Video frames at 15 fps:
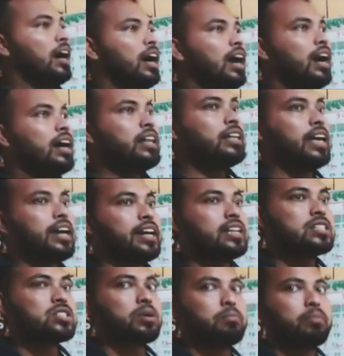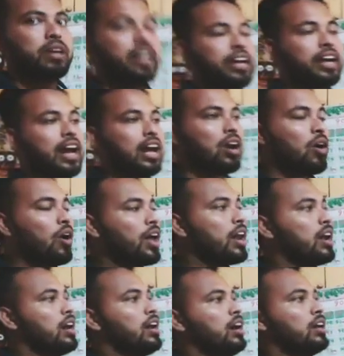And there is the mineral oil.
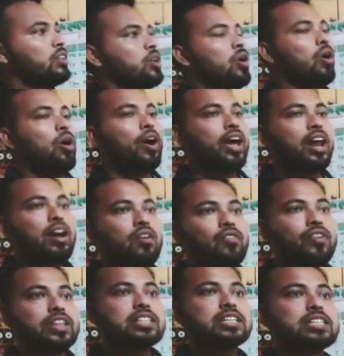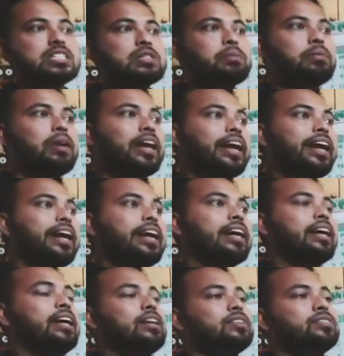The oil which is split
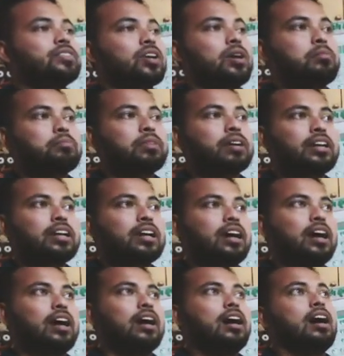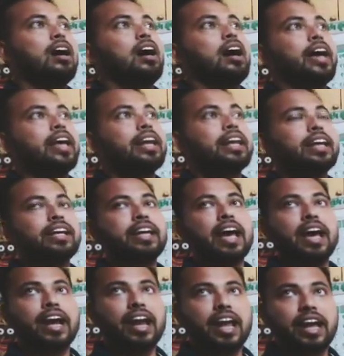from any
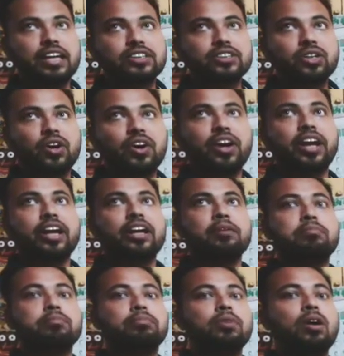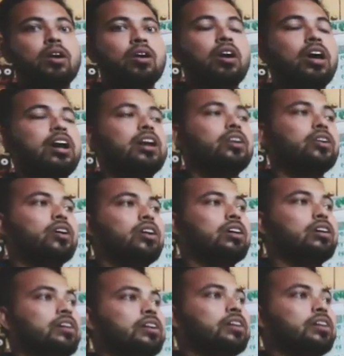garage or any oil